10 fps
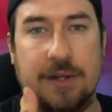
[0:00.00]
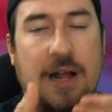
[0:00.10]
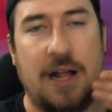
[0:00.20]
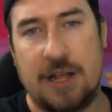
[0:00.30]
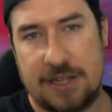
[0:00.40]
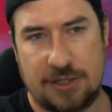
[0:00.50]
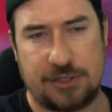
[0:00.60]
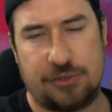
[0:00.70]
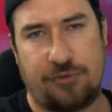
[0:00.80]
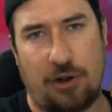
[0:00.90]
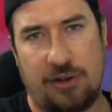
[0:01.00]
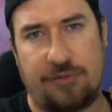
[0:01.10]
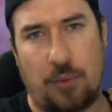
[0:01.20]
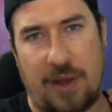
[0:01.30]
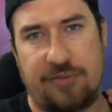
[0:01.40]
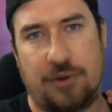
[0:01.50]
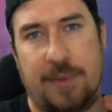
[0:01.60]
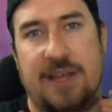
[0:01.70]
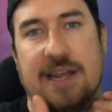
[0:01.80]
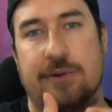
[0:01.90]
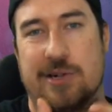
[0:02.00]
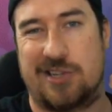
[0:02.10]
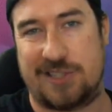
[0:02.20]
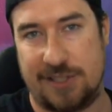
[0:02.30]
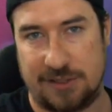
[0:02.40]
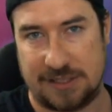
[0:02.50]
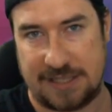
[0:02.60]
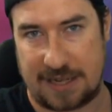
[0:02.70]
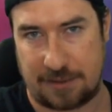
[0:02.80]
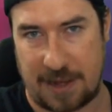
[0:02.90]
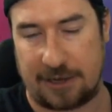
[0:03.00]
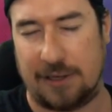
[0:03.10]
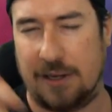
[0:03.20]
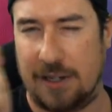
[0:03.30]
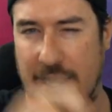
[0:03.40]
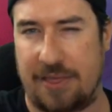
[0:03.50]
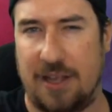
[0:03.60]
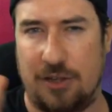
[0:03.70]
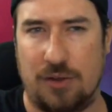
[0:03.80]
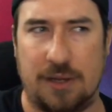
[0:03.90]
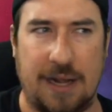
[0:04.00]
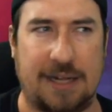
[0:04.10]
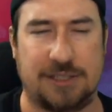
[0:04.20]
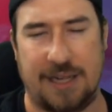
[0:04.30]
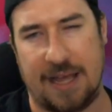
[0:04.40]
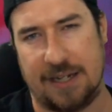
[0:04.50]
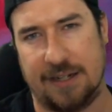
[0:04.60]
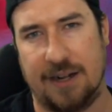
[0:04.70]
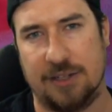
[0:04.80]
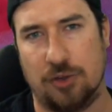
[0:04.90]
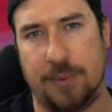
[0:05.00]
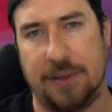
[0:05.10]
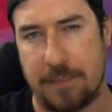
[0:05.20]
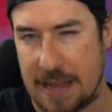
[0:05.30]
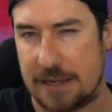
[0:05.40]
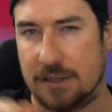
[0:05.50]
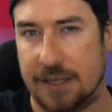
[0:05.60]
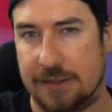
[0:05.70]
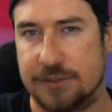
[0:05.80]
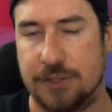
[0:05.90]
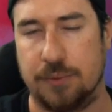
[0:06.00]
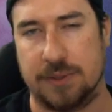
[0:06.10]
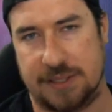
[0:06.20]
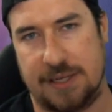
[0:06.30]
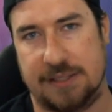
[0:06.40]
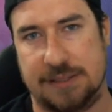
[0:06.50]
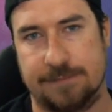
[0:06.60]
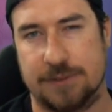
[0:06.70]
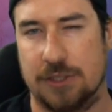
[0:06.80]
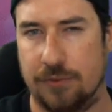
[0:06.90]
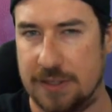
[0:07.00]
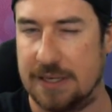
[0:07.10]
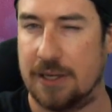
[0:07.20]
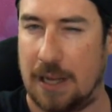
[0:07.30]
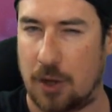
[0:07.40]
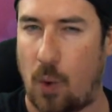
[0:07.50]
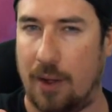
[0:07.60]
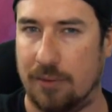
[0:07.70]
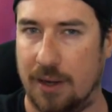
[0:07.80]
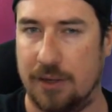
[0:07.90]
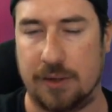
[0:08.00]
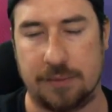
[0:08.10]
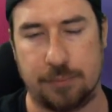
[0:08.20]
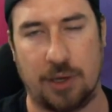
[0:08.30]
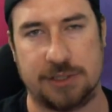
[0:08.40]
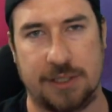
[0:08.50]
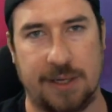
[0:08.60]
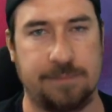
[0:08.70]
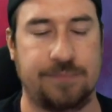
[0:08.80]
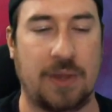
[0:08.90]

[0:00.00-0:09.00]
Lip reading: as long as you're far enough away from it, it will still detect the background. And I think you can actually edit a little bit manually too once it does it. So if it didn't get it quite right, you can brush it up.